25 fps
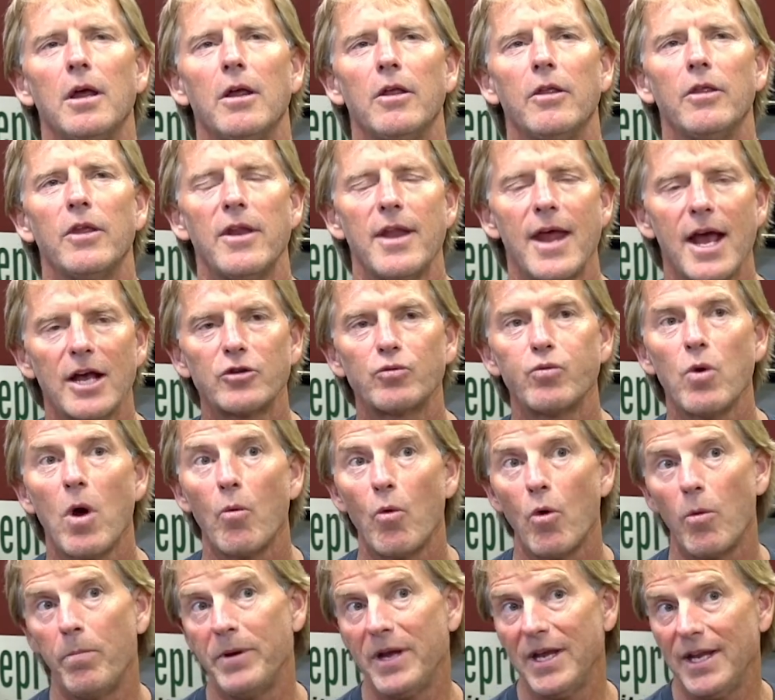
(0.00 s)
the next
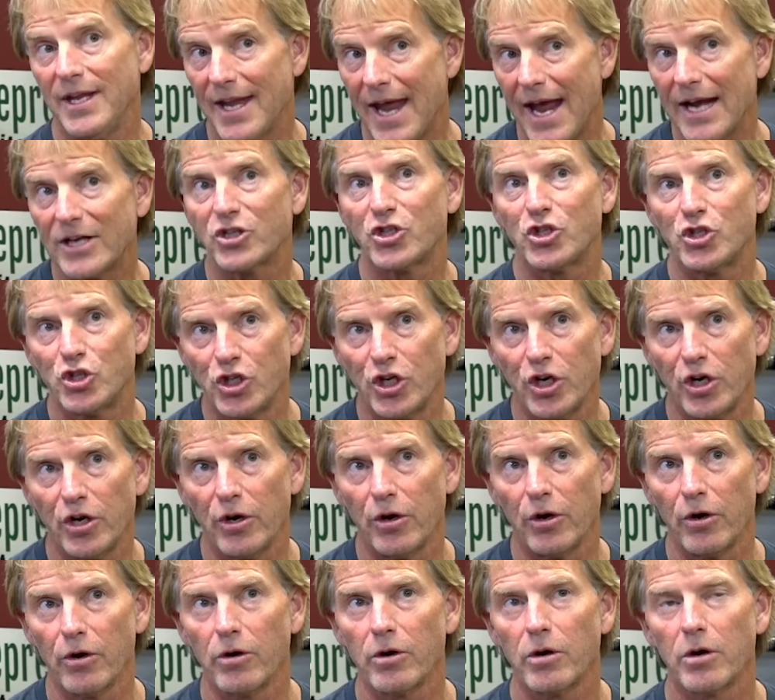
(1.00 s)
one will be next
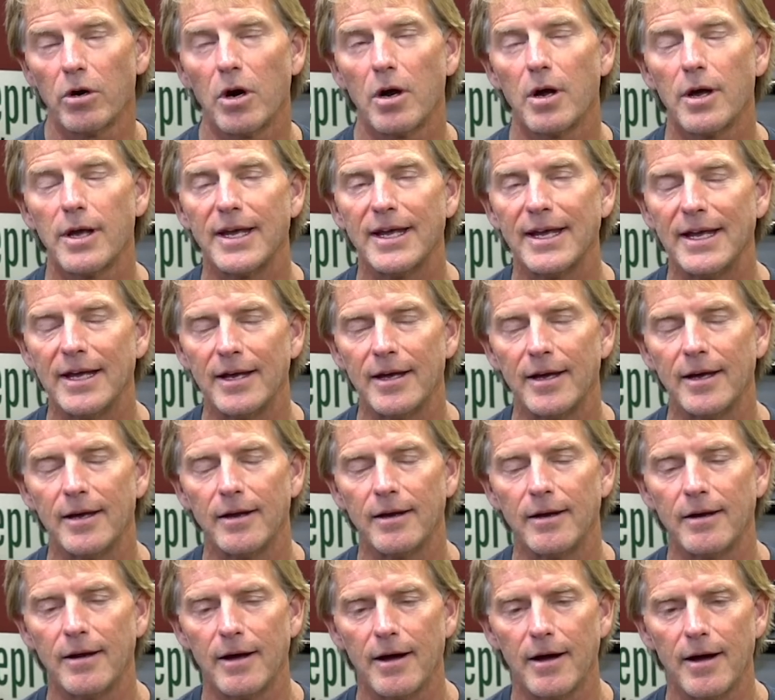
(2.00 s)
year
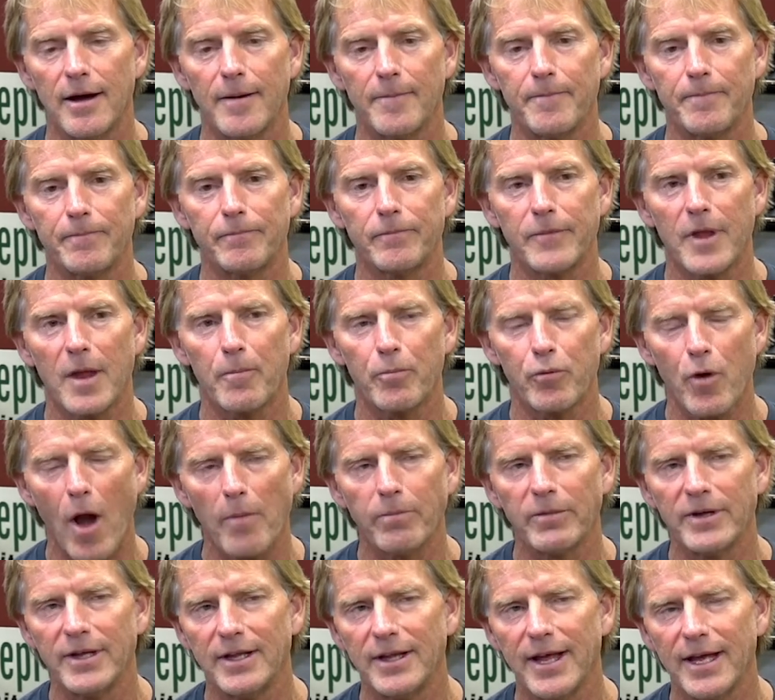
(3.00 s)
in um, in
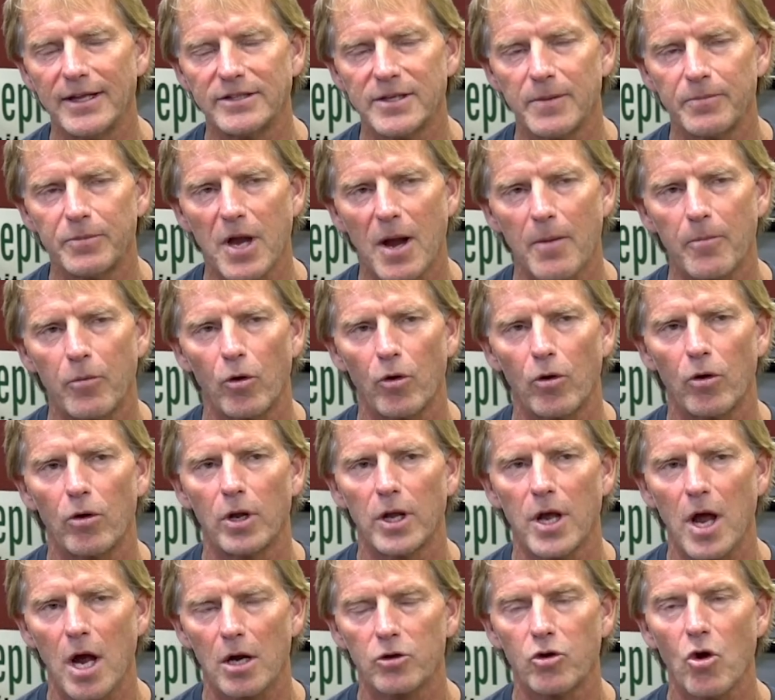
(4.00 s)
probably late September,
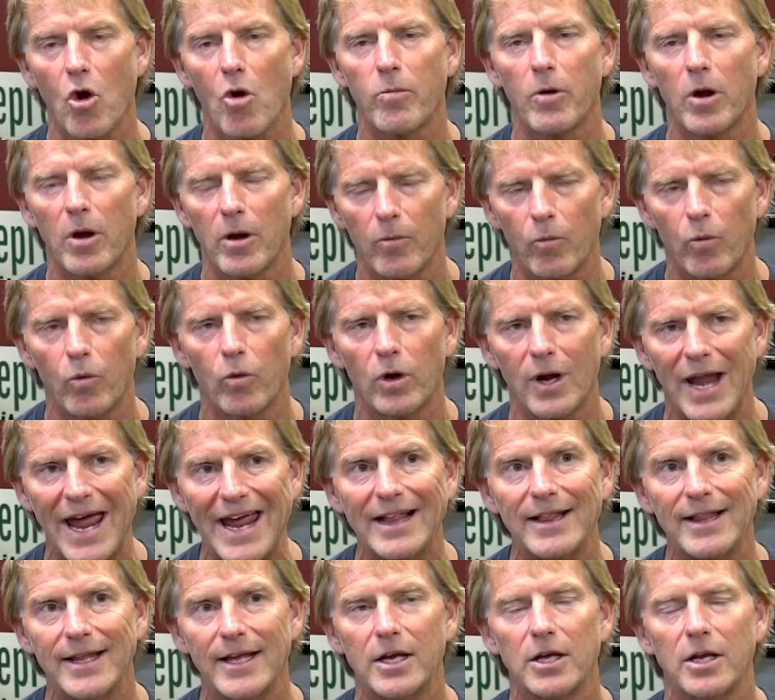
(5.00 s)
early October, and we're
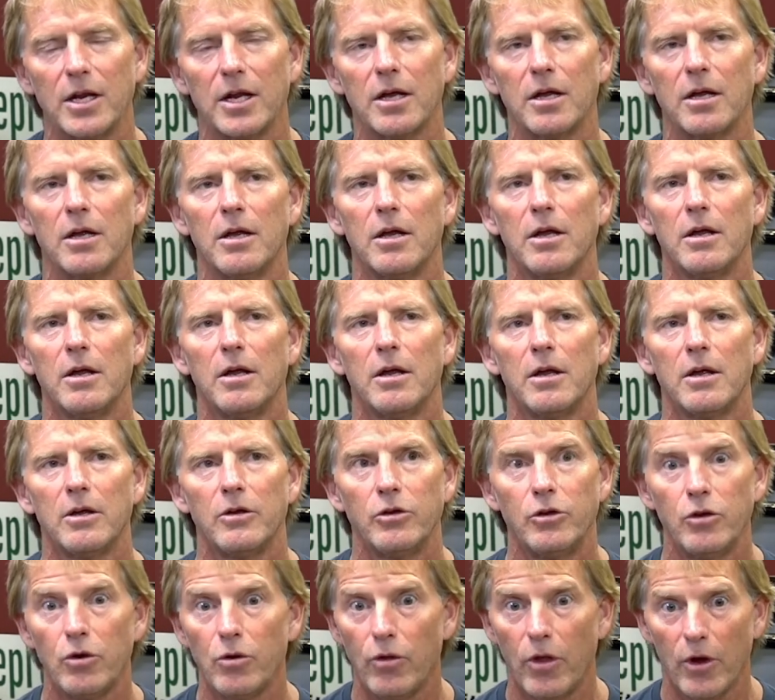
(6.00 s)
likely going to
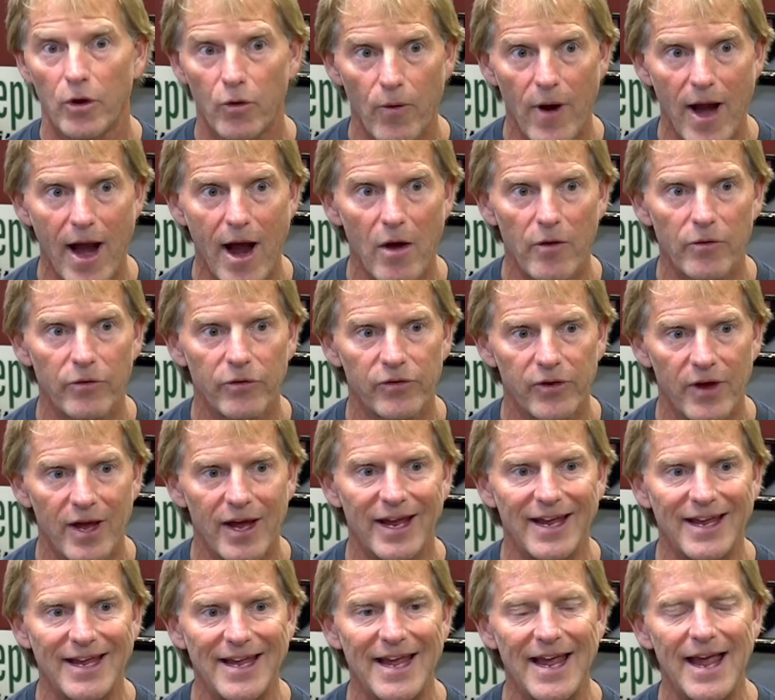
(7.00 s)
do the grounds
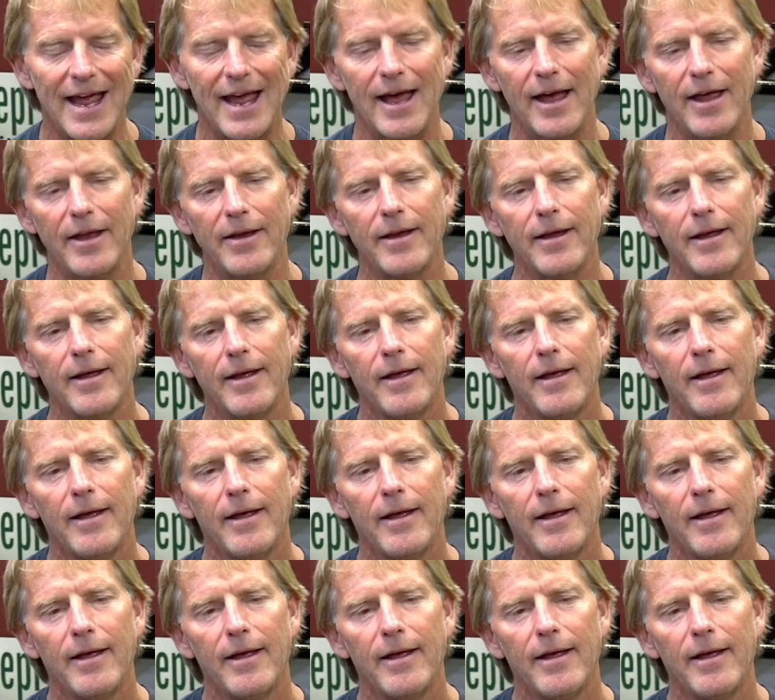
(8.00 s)
again.